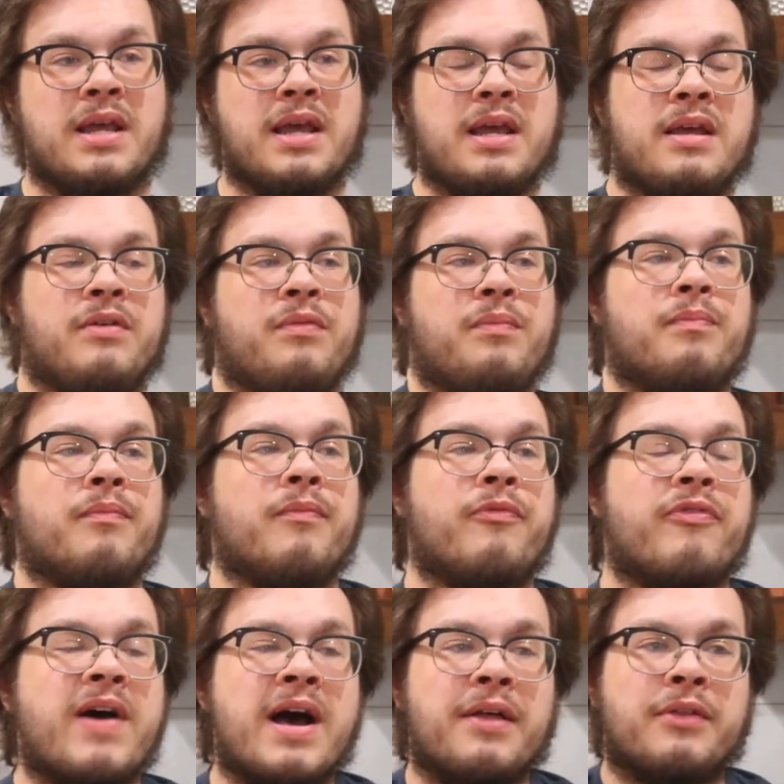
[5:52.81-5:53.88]
a
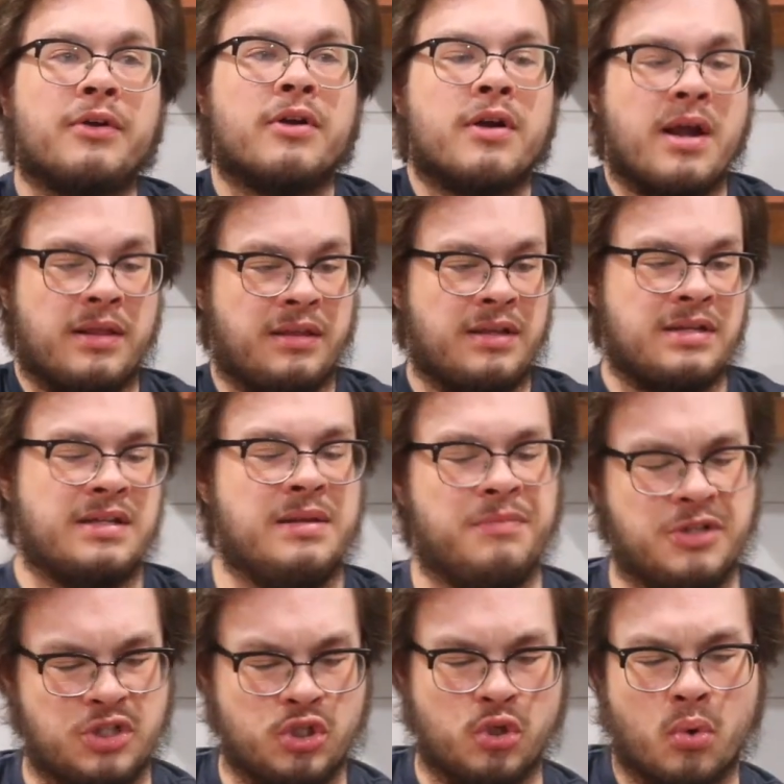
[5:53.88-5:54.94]
father, I think his name
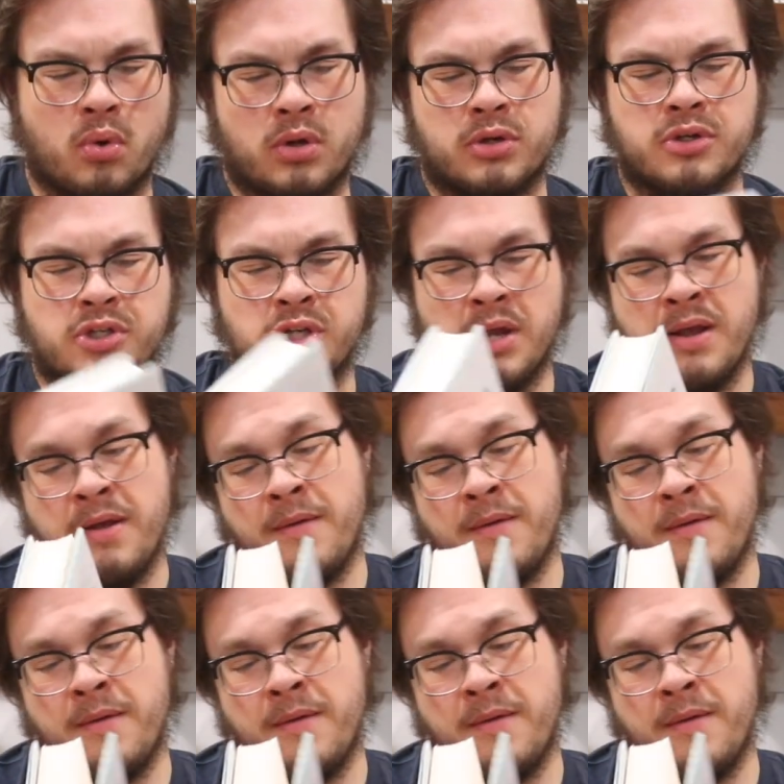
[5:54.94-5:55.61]
is George,